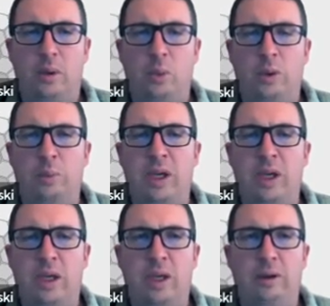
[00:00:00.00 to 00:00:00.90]
would
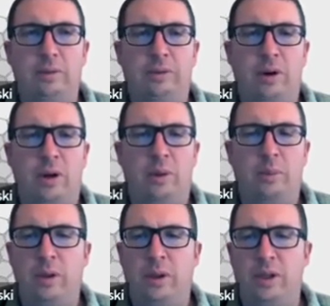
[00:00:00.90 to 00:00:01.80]
be
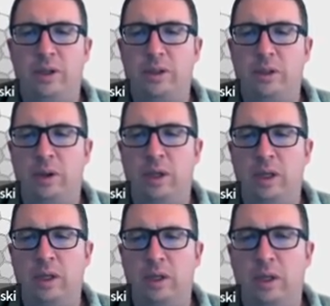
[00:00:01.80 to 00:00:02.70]
from this
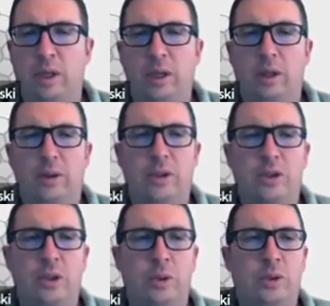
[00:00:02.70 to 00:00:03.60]
screen, the
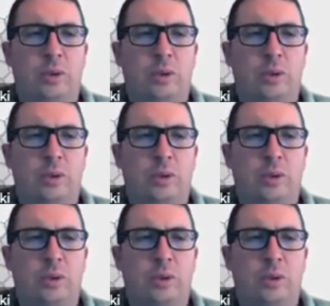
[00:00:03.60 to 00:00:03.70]
student